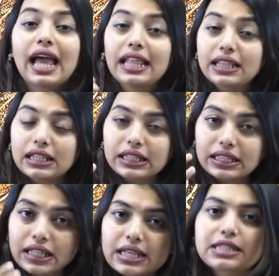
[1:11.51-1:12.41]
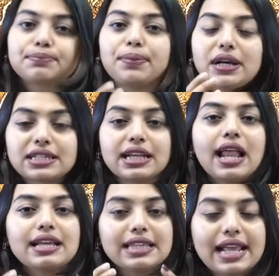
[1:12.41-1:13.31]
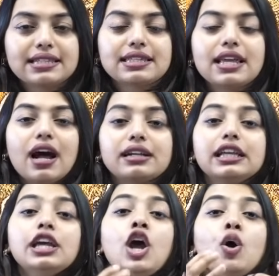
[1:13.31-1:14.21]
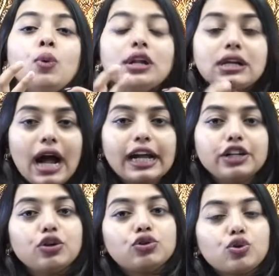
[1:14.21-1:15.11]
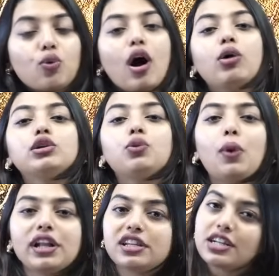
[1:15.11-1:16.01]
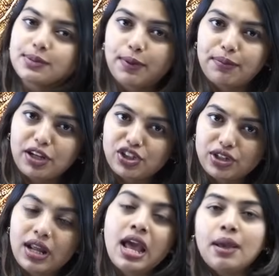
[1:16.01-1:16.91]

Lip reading: and this personalized NCERT will guide you throughout the 1 year's preparation,